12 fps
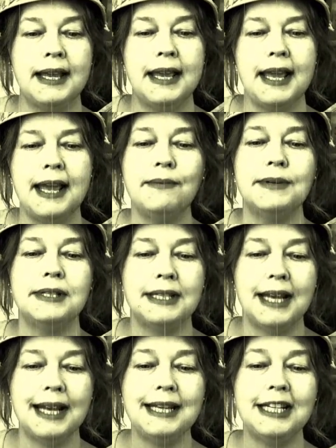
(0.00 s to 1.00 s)
Hit was
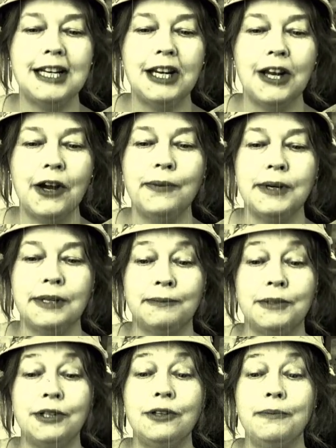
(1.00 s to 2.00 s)
touch and go wid
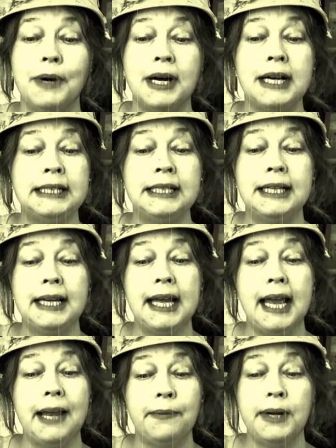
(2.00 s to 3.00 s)
'em too, mon,
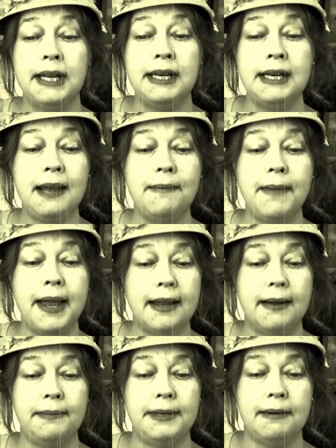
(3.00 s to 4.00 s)
and when they make
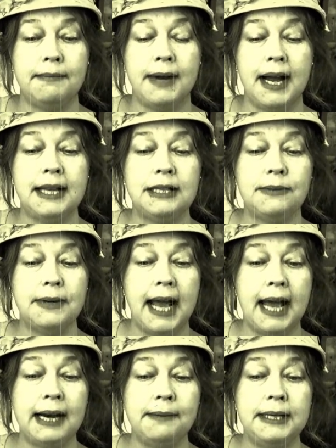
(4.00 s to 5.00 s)
up their minds what
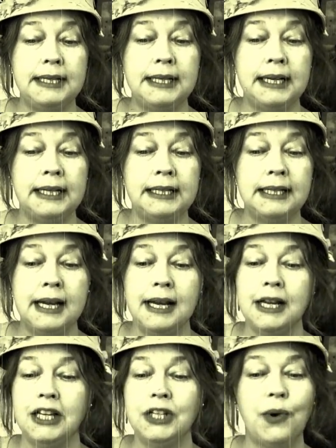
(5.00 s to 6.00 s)
had to be done,
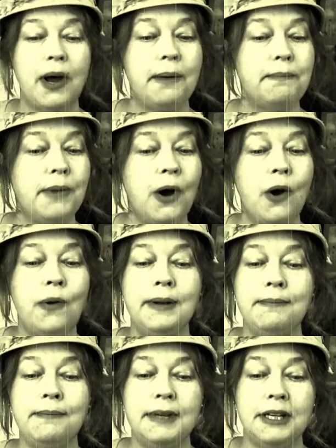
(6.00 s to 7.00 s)
'twa'n't
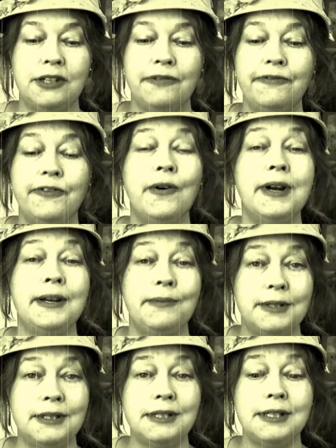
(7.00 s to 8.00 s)
more'n for it
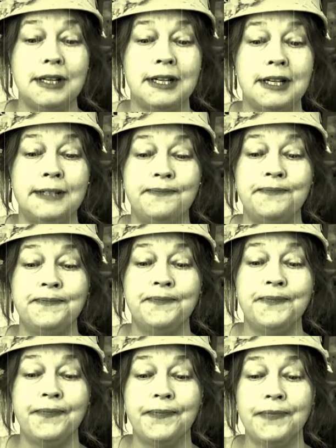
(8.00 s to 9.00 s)
was done.
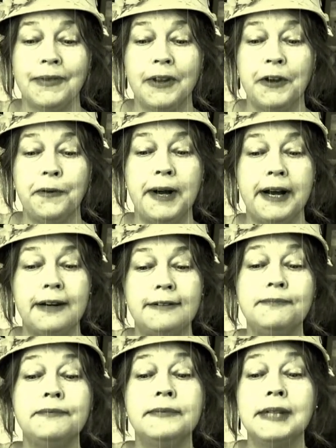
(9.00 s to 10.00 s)
Well,
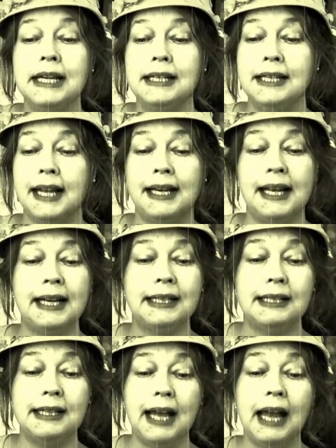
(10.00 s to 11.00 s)

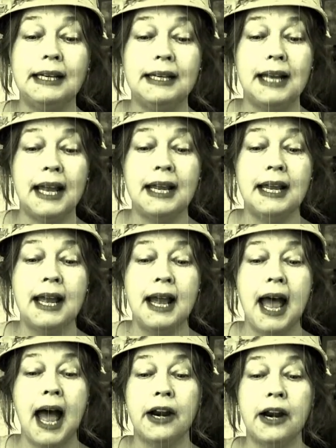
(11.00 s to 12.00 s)
elected that day
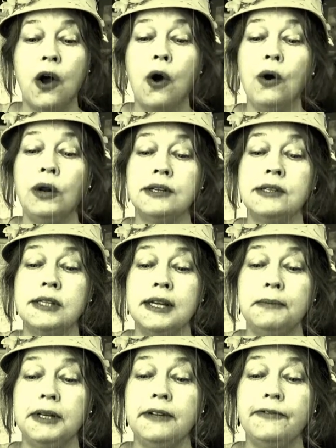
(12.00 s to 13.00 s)
had a whole
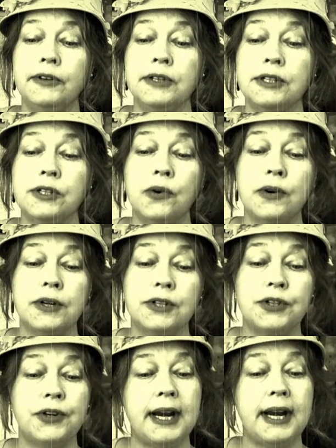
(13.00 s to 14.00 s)
assembly for to sort of
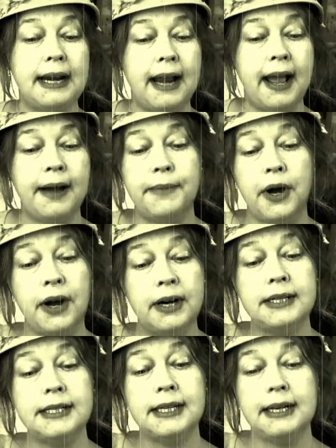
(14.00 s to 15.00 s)
straighten out
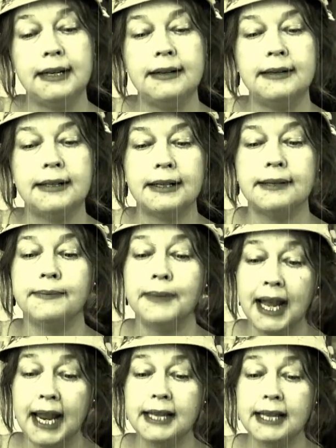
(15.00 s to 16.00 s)
martyrs and hear the
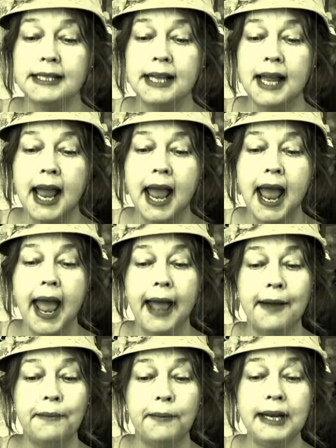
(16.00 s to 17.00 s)
complaints,
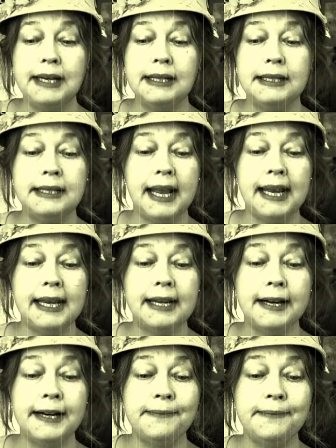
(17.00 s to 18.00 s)
and when the day
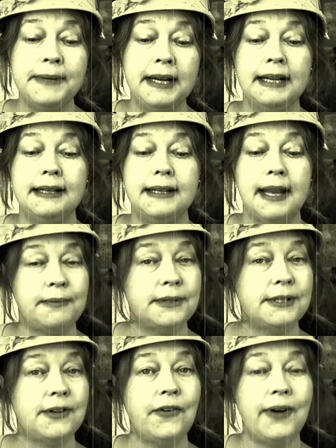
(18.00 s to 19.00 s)
come, they
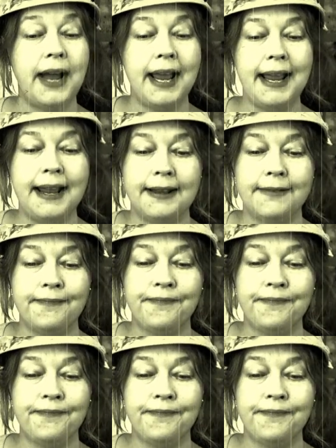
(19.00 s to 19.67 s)
was on hand.